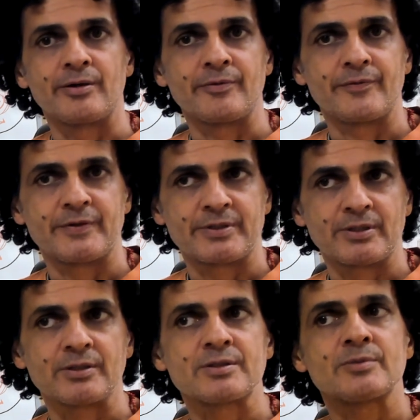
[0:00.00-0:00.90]

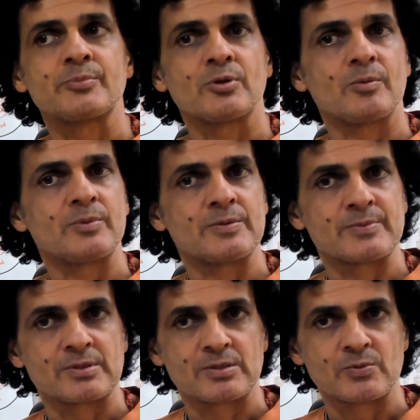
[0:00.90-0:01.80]
Fertility
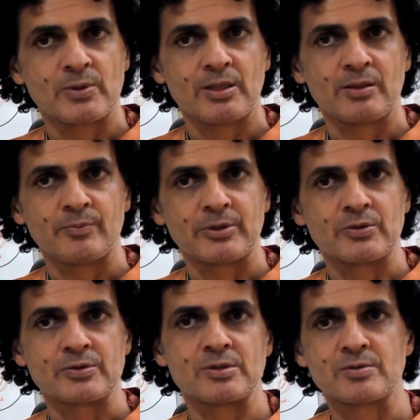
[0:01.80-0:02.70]
problems as well,
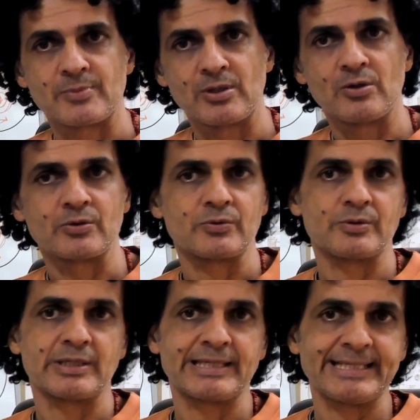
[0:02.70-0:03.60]
because it's belongs to
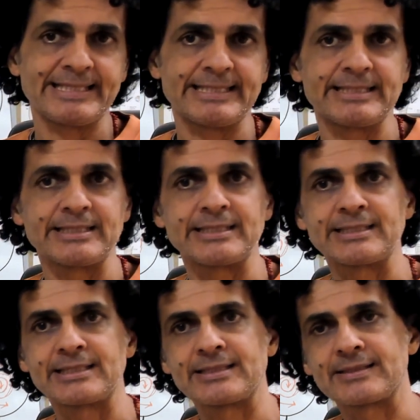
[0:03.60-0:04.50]
the kidney
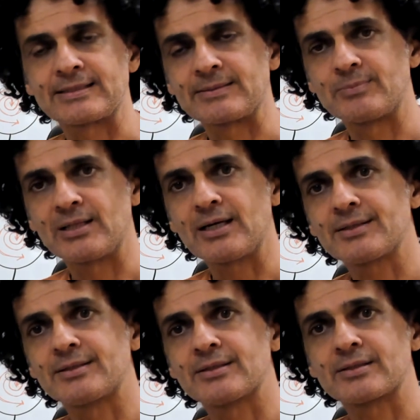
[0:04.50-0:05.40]
and the
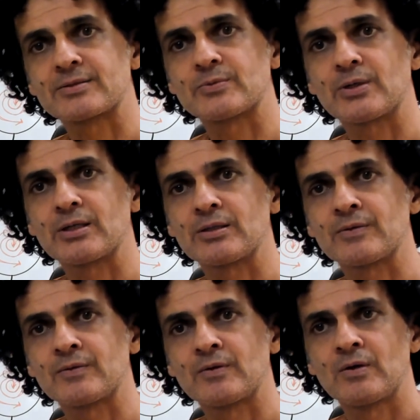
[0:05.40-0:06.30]
bladder as well,
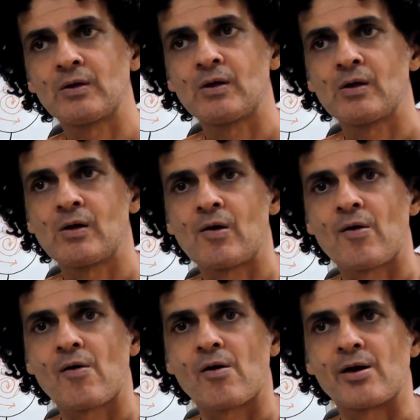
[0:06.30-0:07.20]

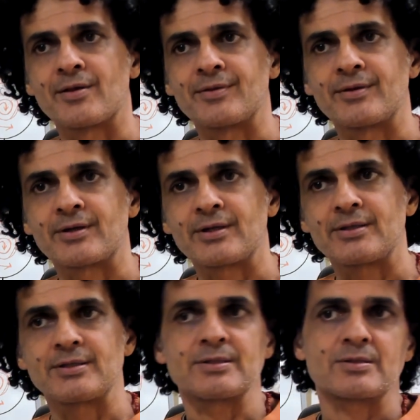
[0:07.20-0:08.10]
and the
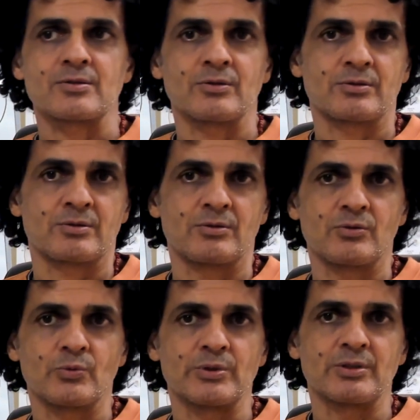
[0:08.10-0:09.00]
kidney has got to do
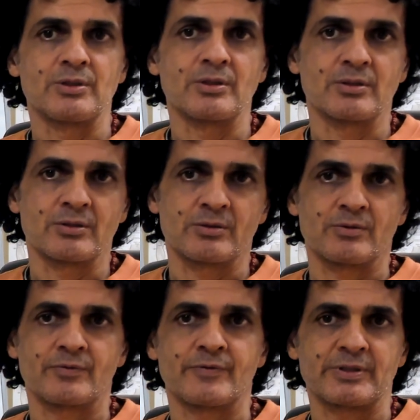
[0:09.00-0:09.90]
with
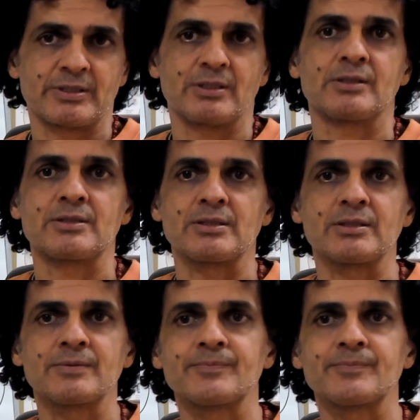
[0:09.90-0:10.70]
fertility.